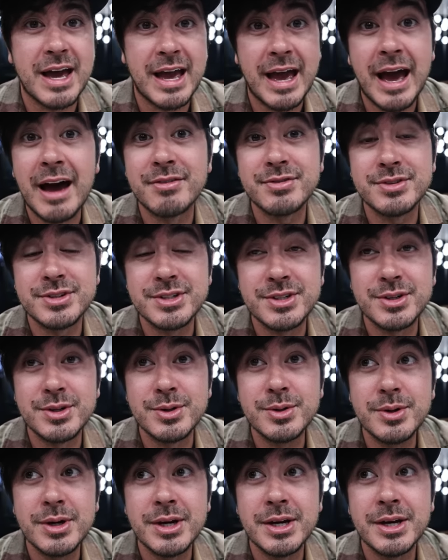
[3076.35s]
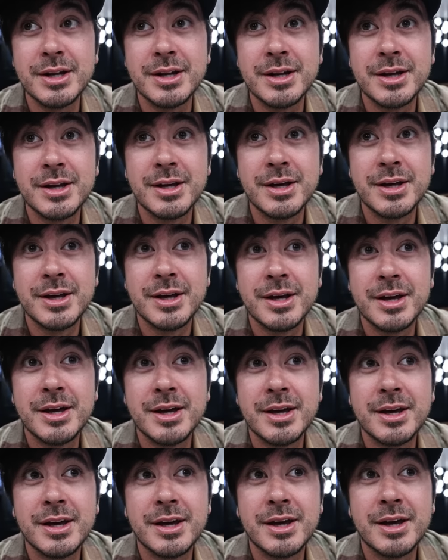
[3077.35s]
I have to do it.
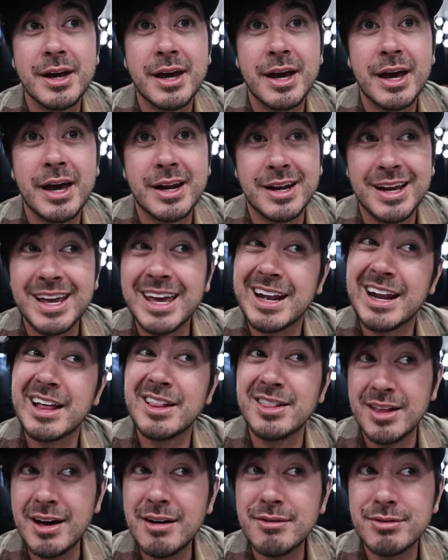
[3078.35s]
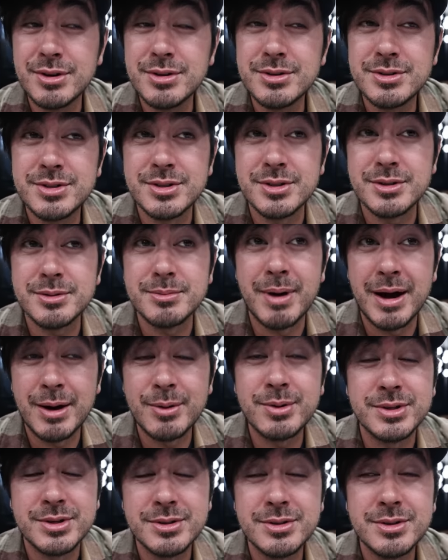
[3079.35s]
And again, I love YouTube. I
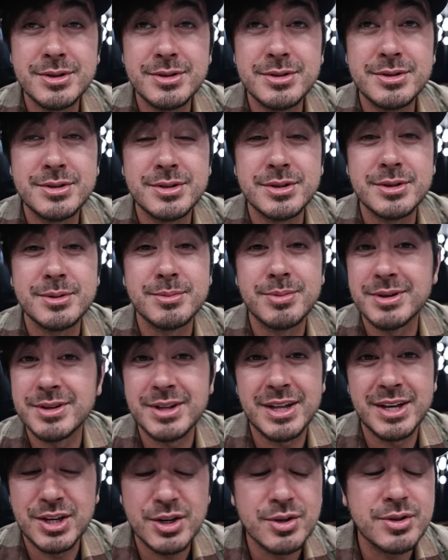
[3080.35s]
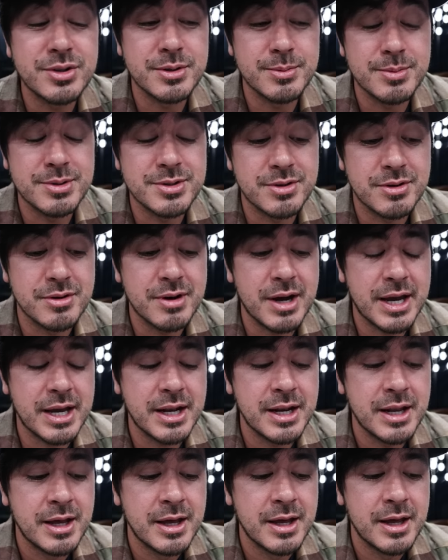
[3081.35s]
would do YouTube, but like, YouTube is
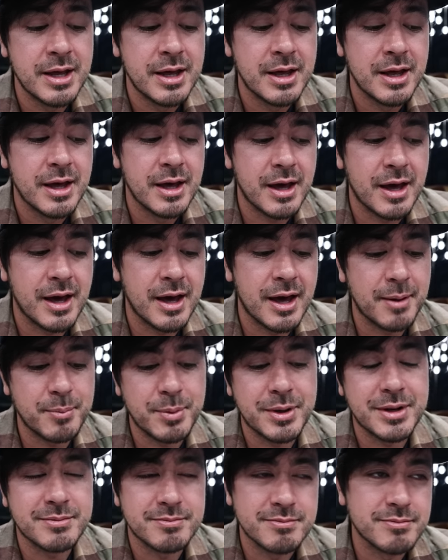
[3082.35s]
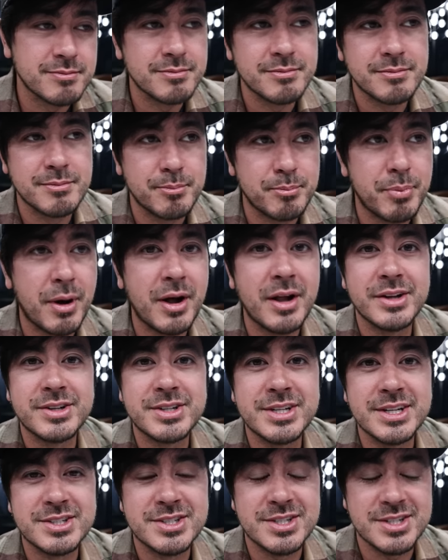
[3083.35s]
great. Uh, I mean,
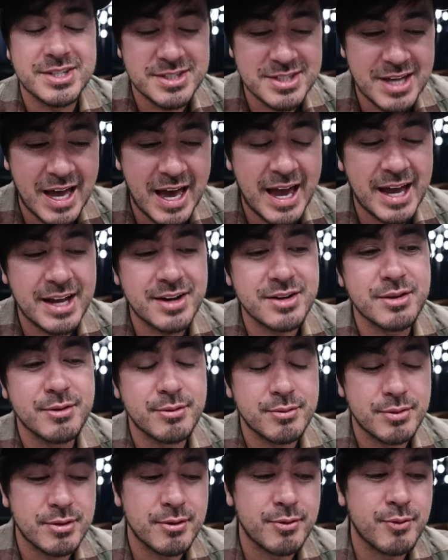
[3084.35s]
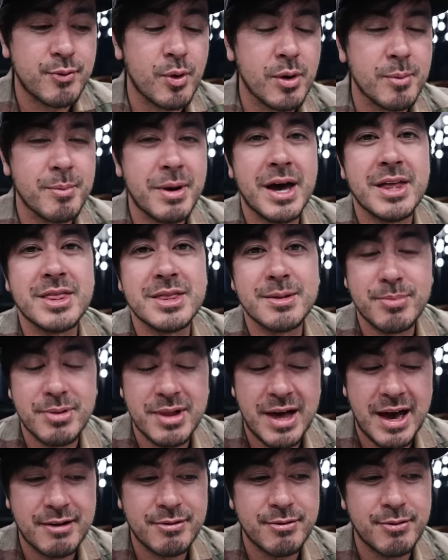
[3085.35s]
politics aside, the, the format and the
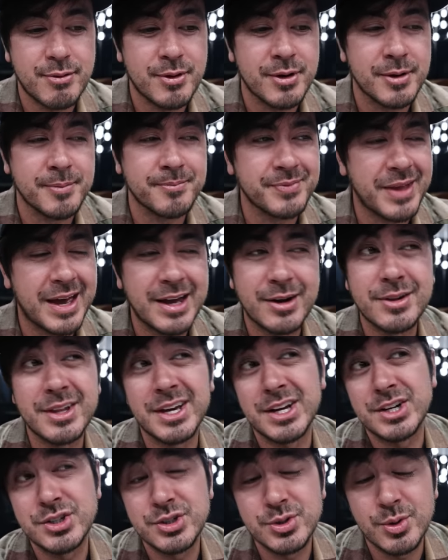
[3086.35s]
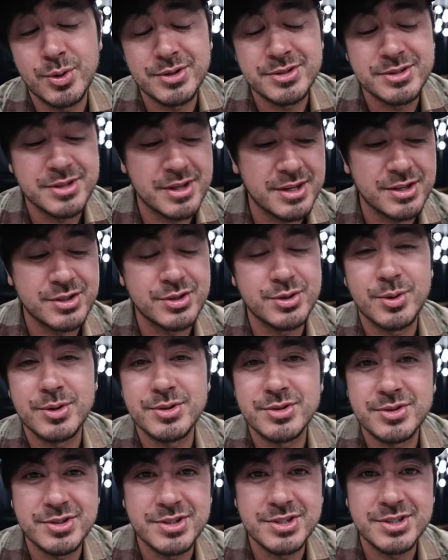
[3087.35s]
platform, I don't like shorts. I think
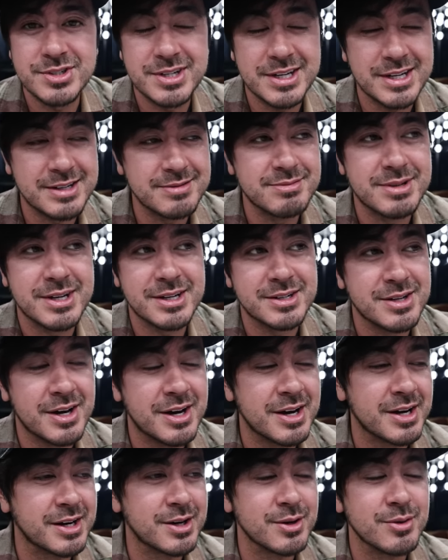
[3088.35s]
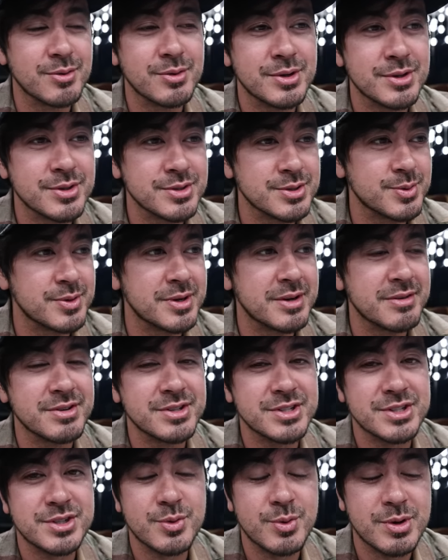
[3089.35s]
shorts are just like TikTok or Reels or whatever,
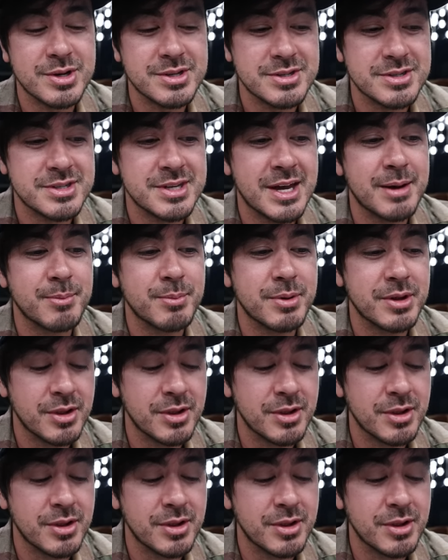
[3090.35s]
just a waste of time.